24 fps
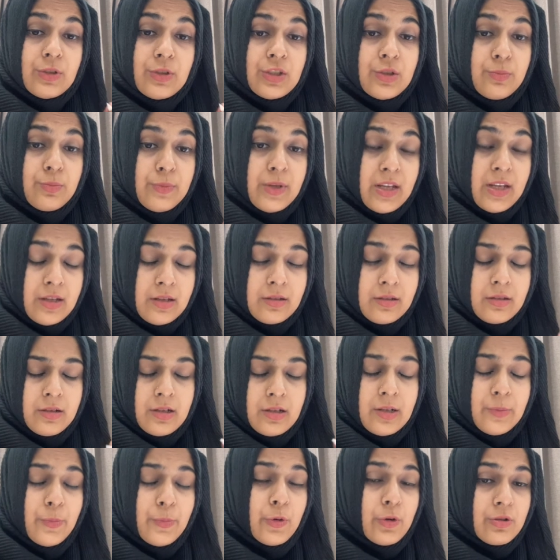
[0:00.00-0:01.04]
which may
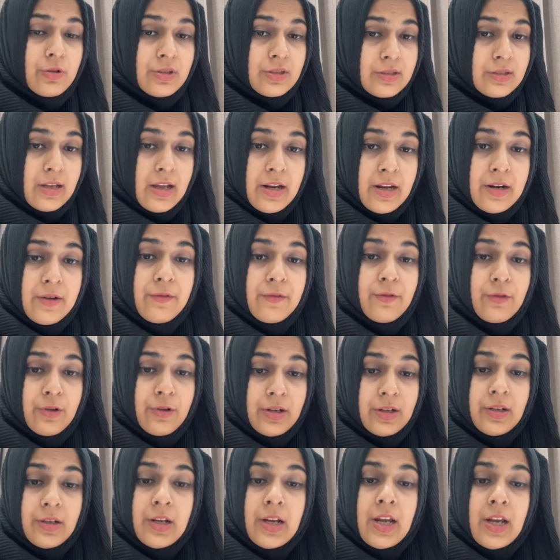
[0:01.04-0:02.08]
approach Sarah
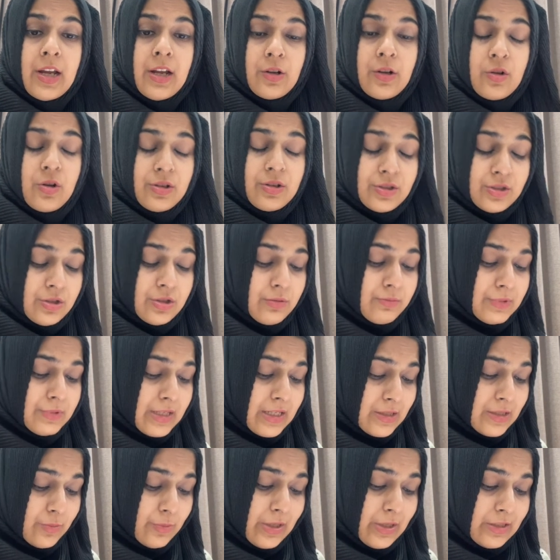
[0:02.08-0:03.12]
for costumes
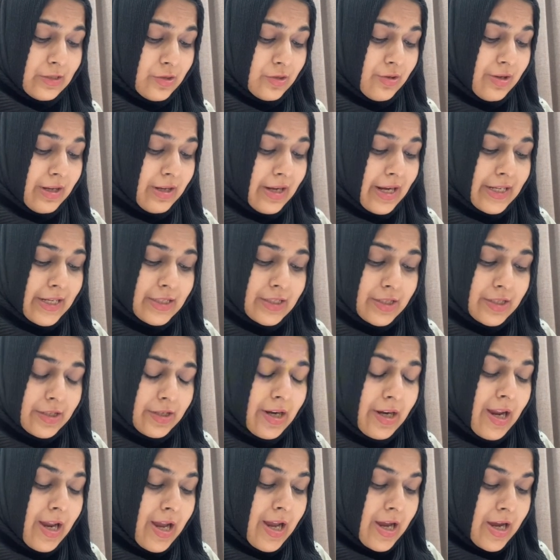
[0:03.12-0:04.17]
as well. So I write
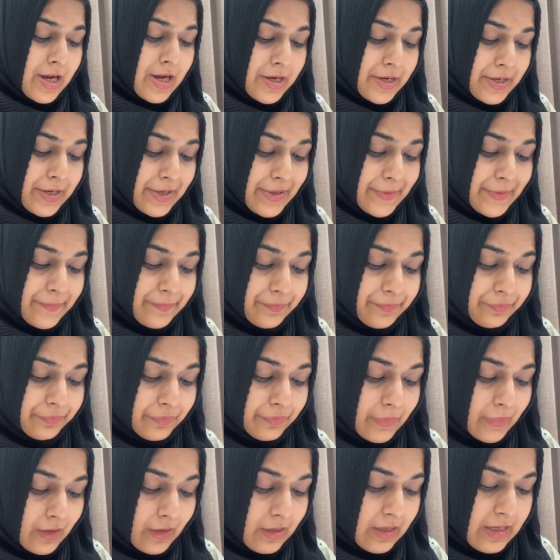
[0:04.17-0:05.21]
here,
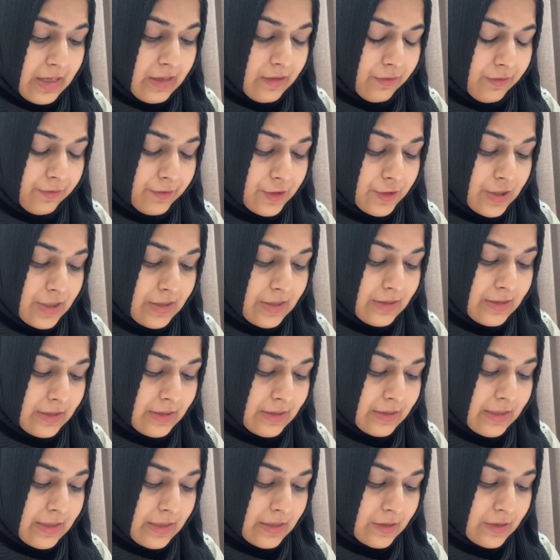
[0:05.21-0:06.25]
if she's
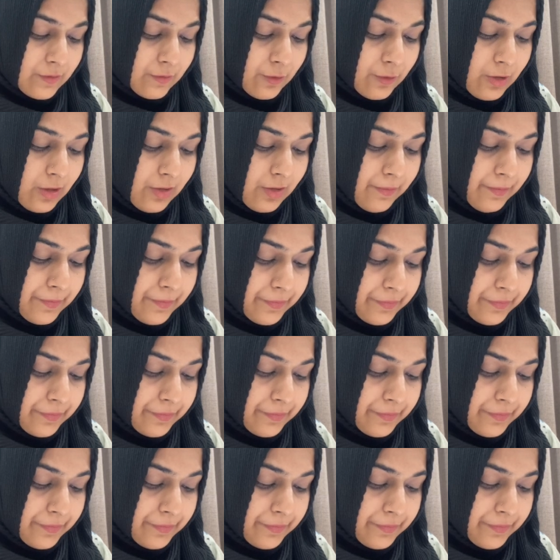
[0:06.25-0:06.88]
successful